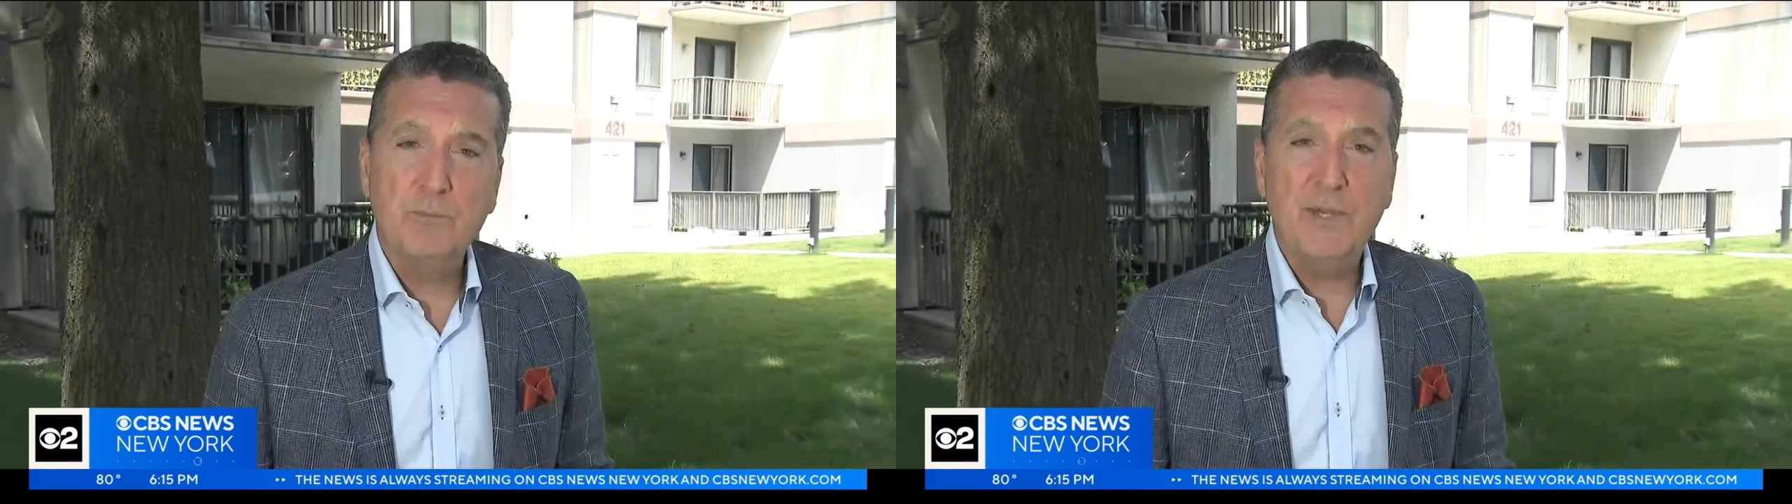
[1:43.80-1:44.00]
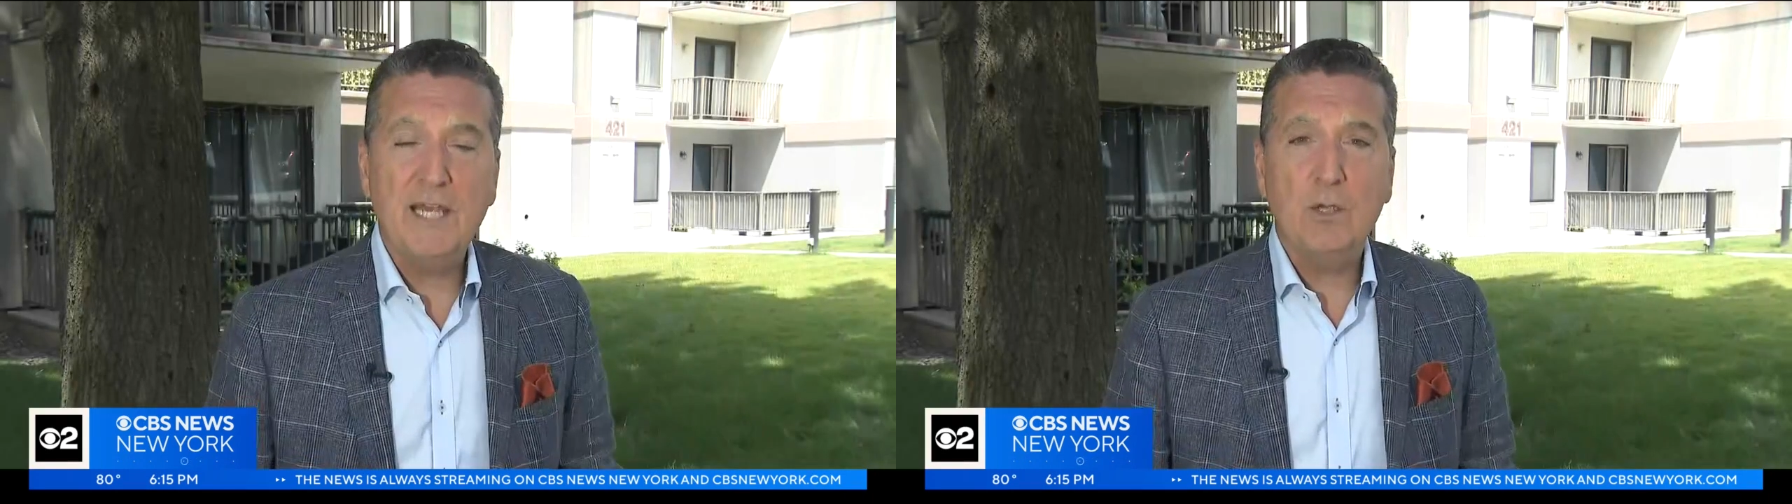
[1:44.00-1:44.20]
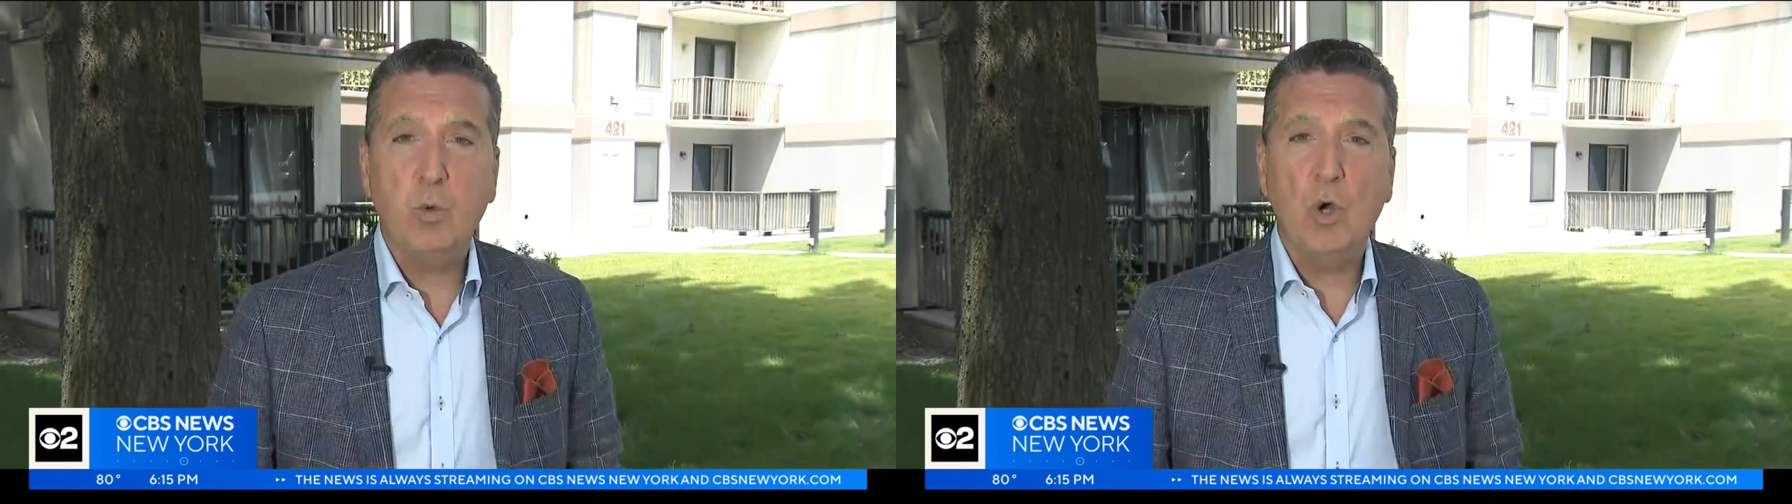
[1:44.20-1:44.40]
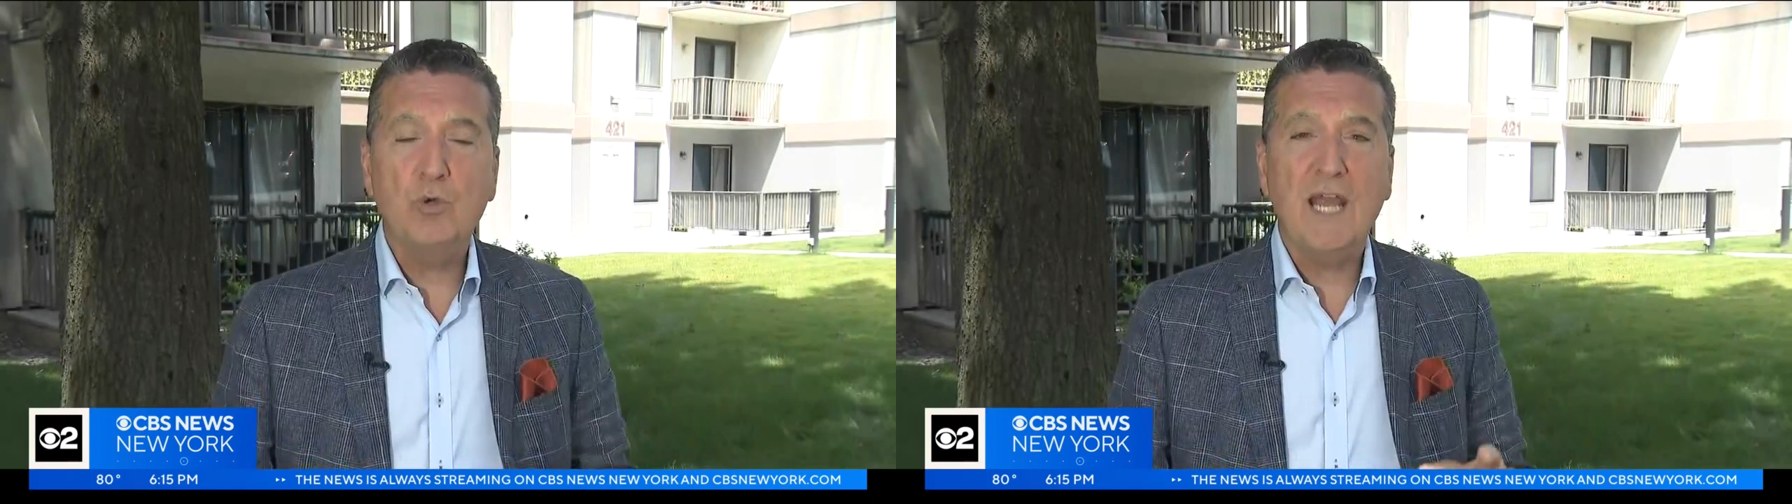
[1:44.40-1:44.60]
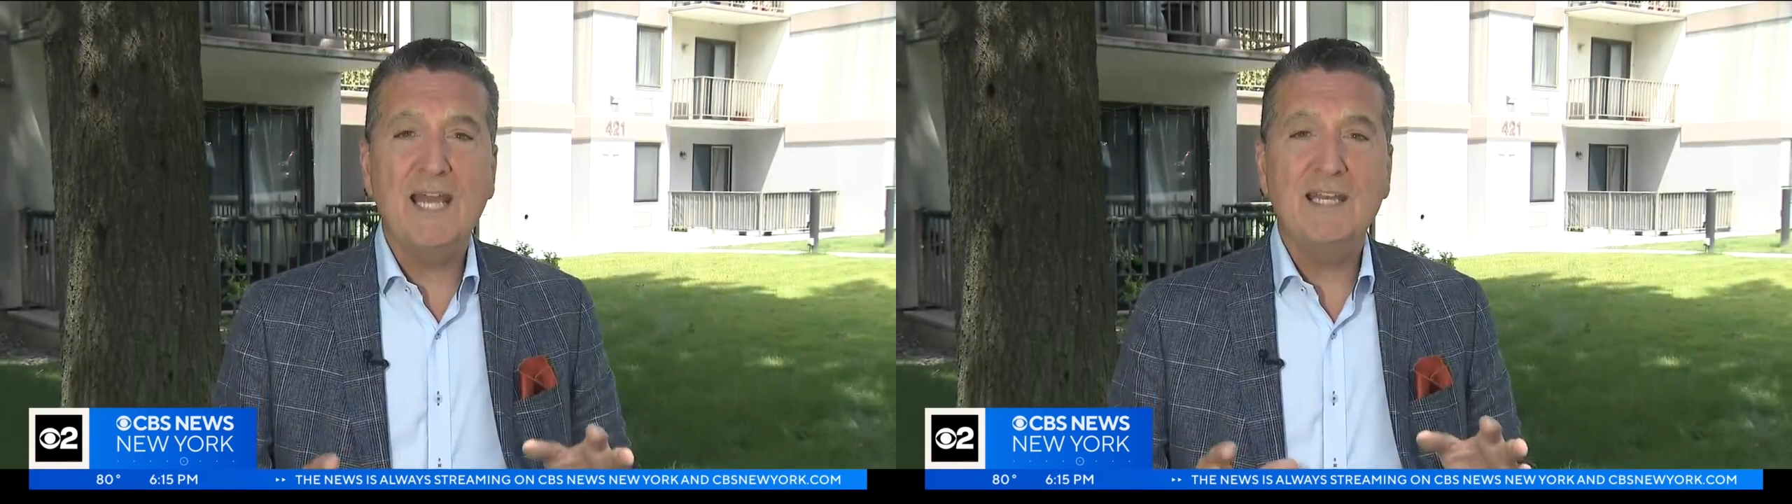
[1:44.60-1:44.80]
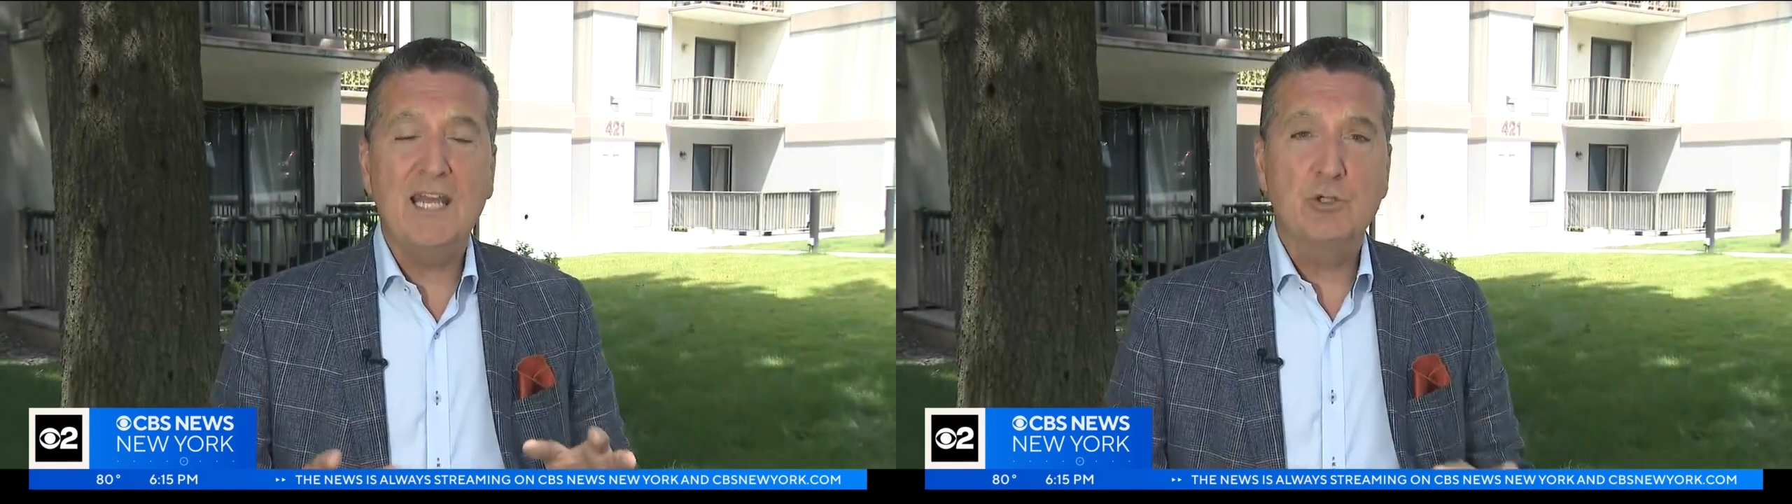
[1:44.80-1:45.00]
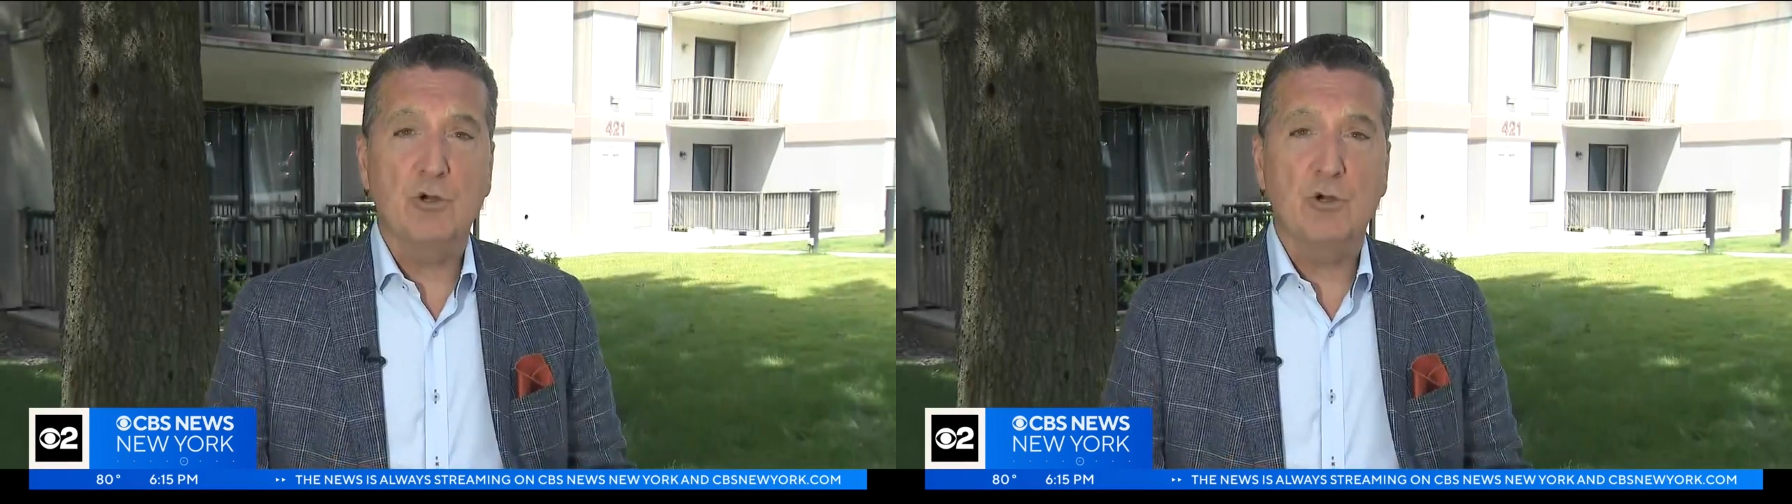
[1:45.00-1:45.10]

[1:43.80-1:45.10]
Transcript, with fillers: would be, quote, an